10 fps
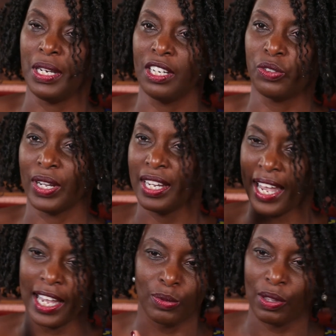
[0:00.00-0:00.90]
being to
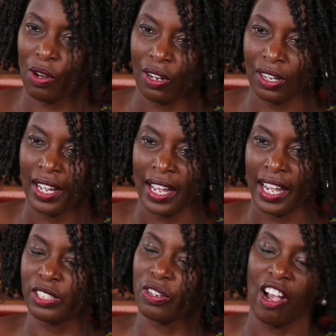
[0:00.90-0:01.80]
engage with all
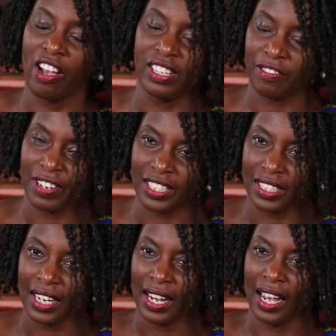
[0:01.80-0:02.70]
his or her
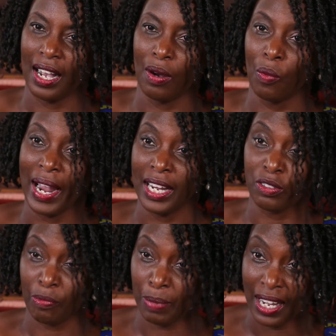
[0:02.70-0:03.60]
different ways
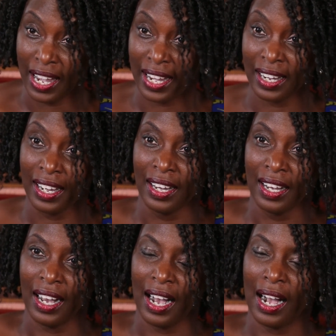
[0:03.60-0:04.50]
of being.
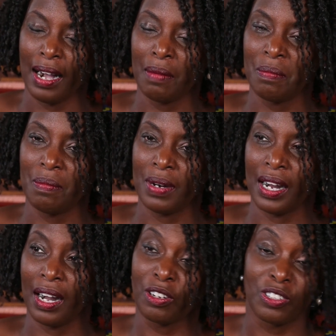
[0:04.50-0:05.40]

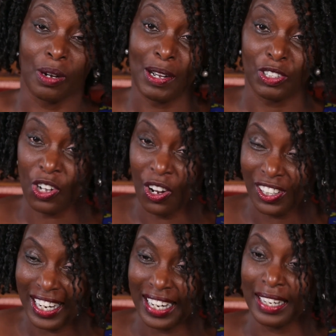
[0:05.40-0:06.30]
I could talk about
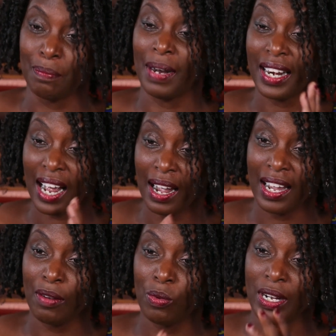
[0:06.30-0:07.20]
Tolkien, but
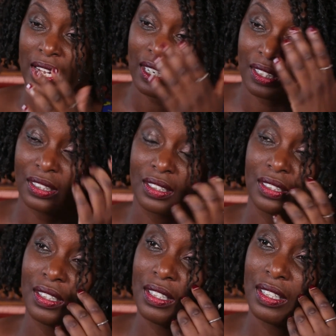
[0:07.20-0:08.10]
I will.
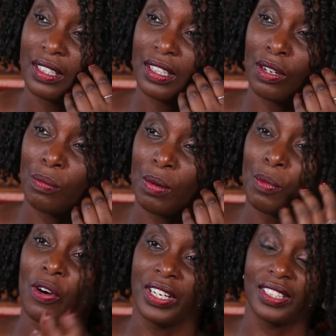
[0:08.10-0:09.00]

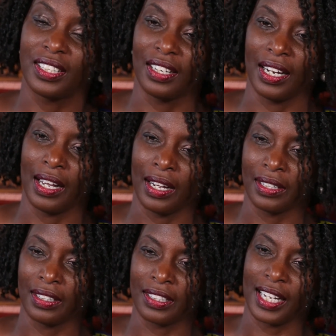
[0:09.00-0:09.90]
More recently,
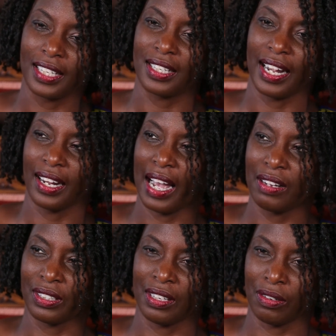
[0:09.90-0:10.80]
the text I
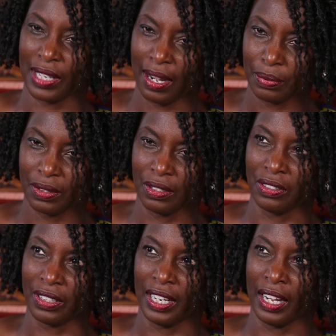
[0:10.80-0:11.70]
encountered that was
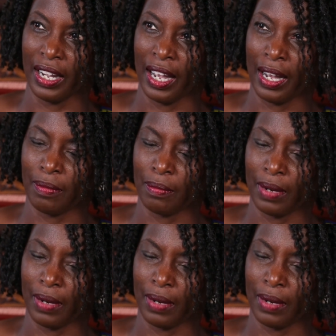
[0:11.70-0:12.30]
absolutely, I